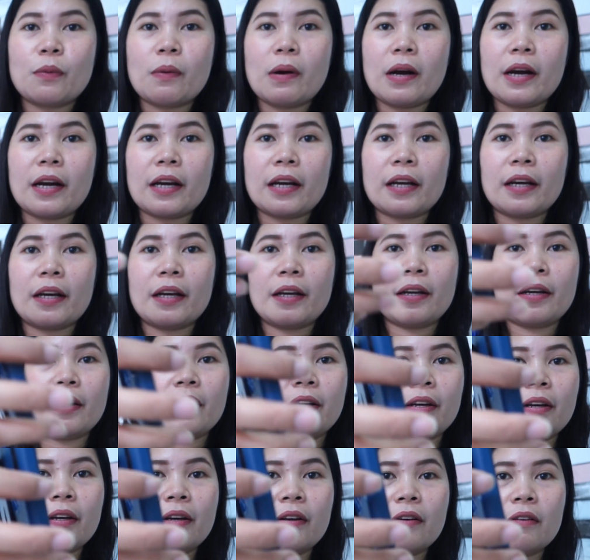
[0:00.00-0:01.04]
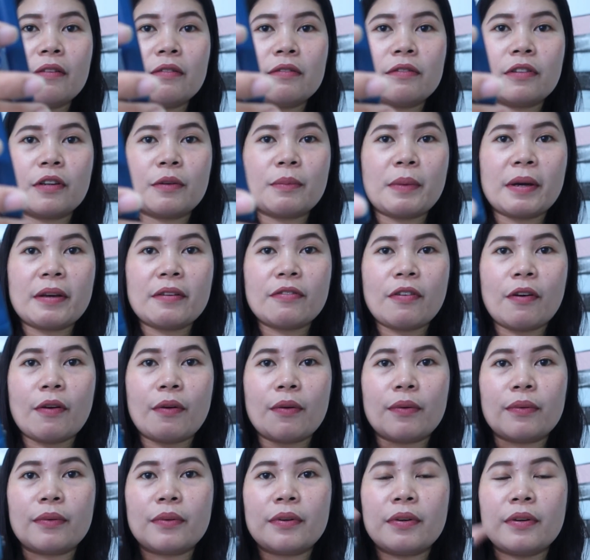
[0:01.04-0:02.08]
work for my
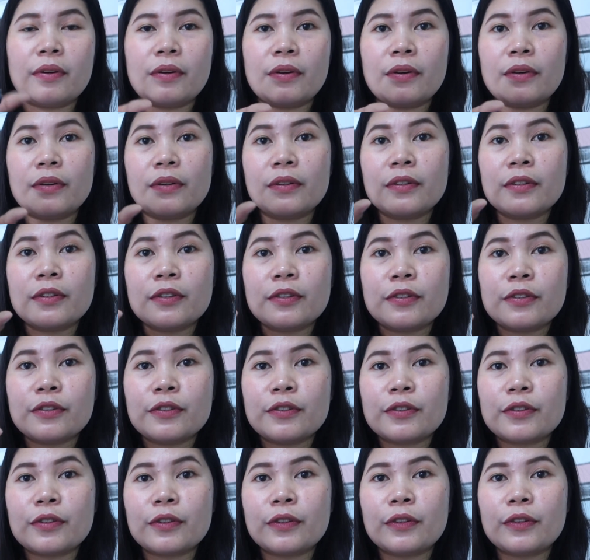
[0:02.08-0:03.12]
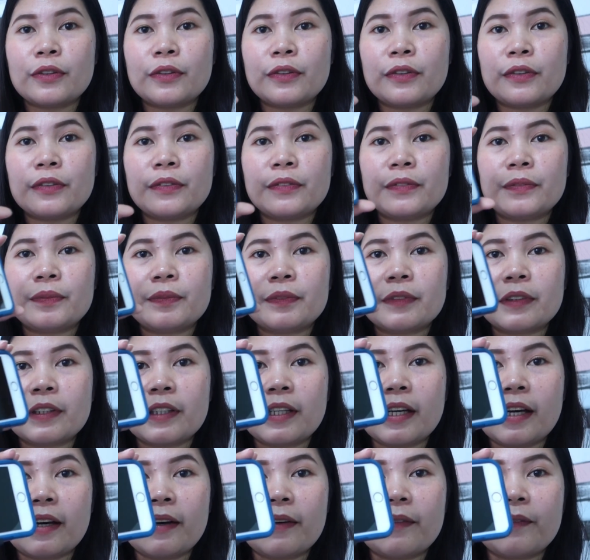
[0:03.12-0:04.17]
phone. So
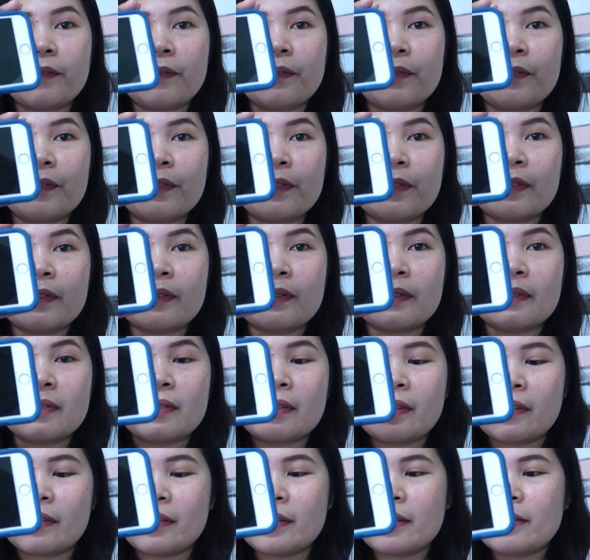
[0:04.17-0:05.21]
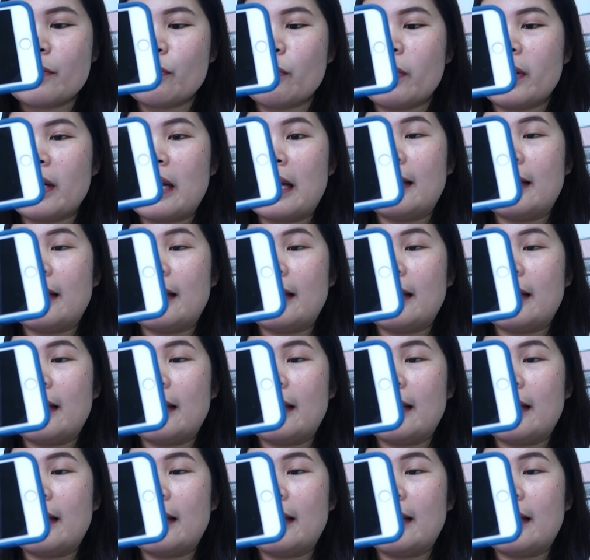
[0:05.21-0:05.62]
yeah, this one I